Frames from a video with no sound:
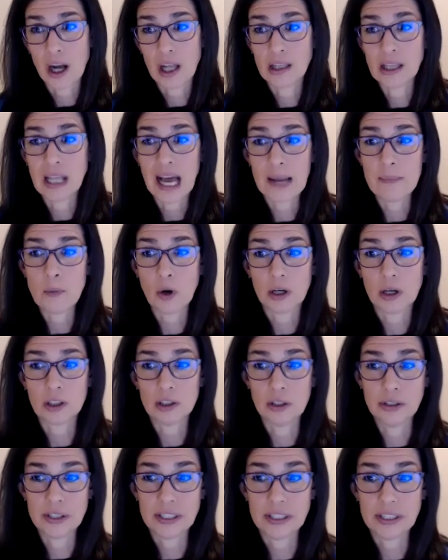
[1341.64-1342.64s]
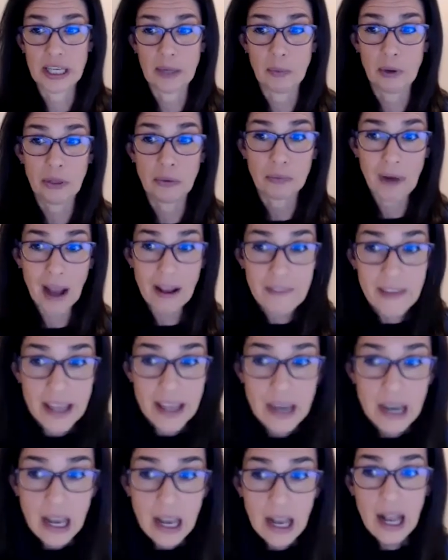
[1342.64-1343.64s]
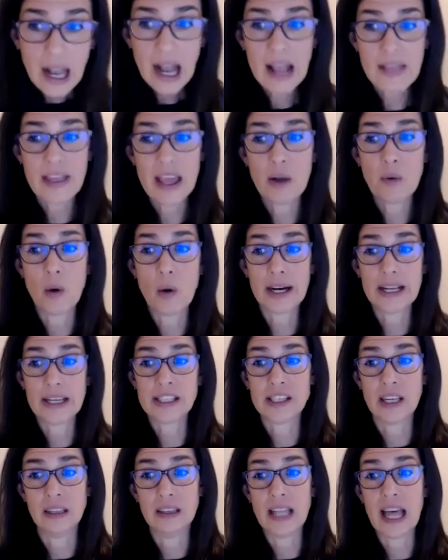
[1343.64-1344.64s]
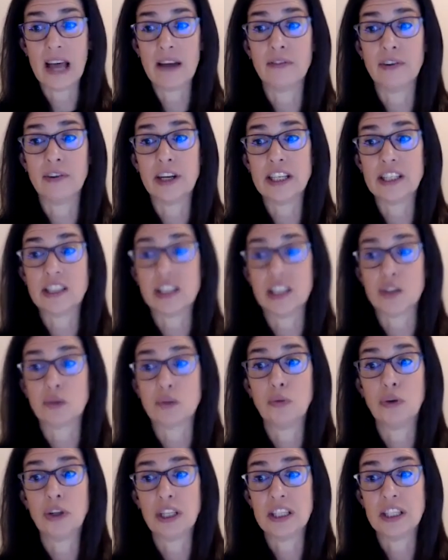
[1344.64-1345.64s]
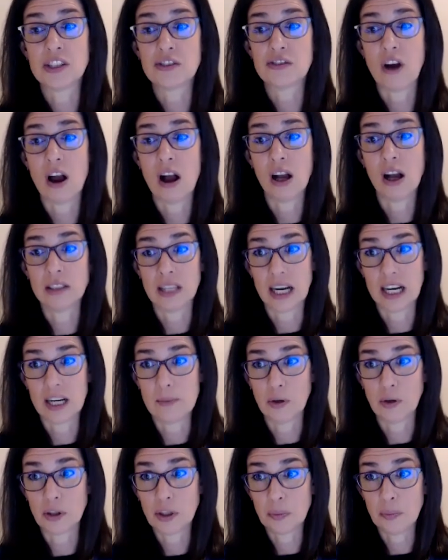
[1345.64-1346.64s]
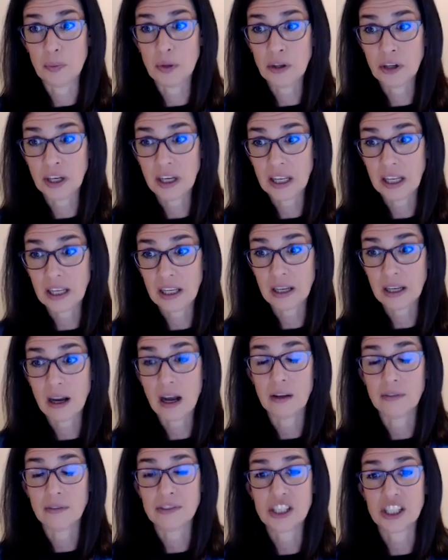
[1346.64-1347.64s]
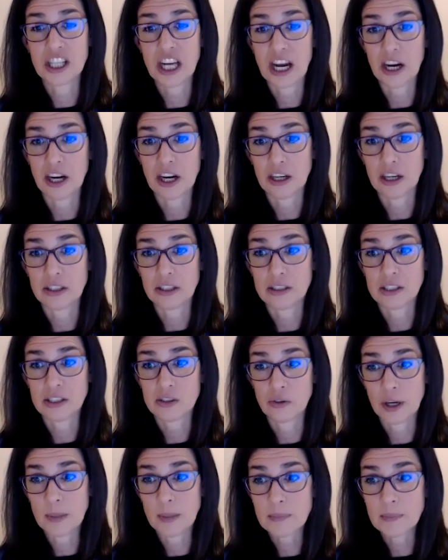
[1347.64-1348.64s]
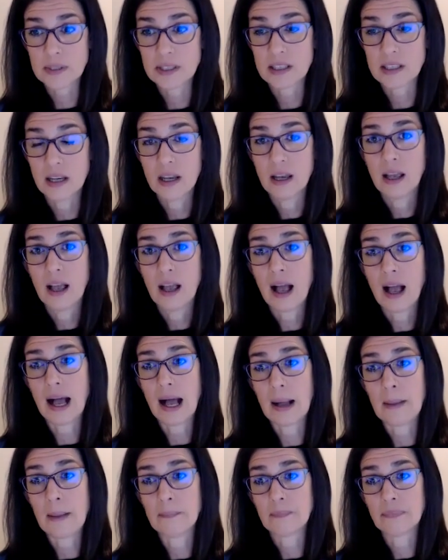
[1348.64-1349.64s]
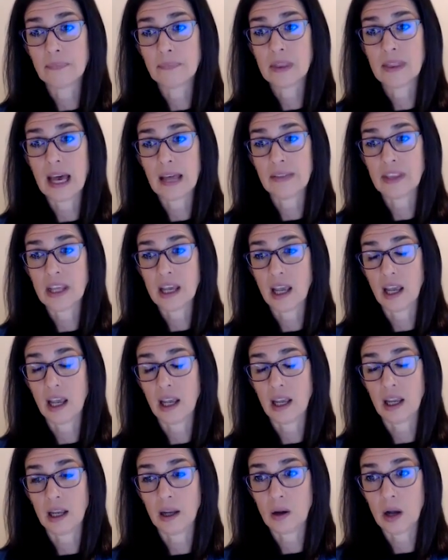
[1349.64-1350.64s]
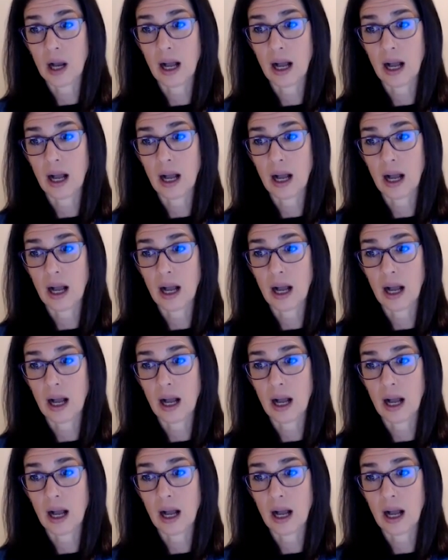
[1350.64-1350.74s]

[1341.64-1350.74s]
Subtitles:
a lot more closely with Revit, and they wanted to leverage this really strong Dynamo community of shared scripts that they